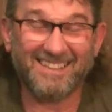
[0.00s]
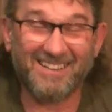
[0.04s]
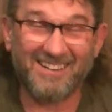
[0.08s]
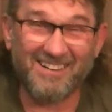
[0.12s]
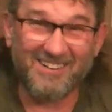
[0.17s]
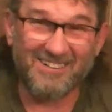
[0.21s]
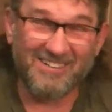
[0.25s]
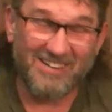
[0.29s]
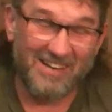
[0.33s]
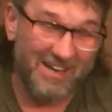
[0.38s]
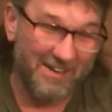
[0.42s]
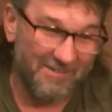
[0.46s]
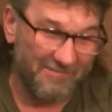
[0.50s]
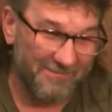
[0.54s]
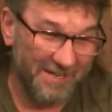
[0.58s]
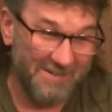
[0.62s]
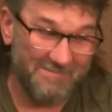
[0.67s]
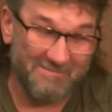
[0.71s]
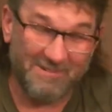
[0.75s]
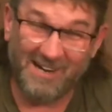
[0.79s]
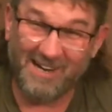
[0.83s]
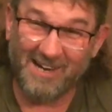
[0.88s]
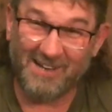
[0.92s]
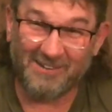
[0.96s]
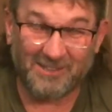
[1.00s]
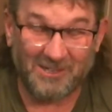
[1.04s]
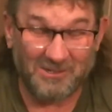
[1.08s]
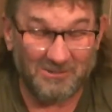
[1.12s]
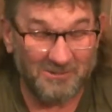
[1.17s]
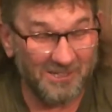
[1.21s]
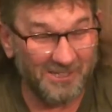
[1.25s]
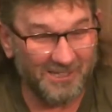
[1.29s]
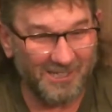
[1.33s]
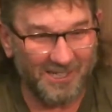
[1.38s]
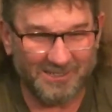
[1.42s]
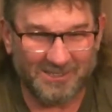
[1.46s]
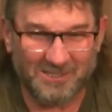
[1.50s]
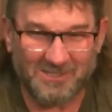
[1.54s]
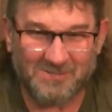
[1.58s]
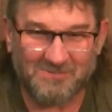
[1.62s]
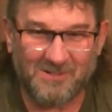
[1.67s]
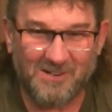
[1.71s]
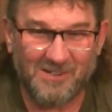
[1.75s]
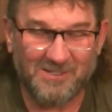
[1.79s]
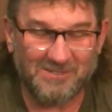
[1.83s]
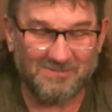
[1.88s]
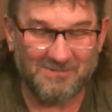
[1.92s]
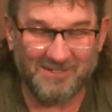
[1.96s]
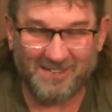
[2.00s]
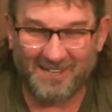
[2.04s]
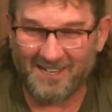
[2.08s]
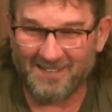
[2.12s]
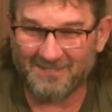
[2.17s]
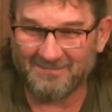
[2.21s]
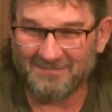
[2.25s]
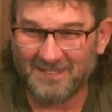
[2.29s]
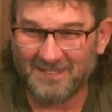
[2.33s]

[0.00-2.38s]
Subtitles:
Oh, yeah. If anybody out there would like to sponsor me,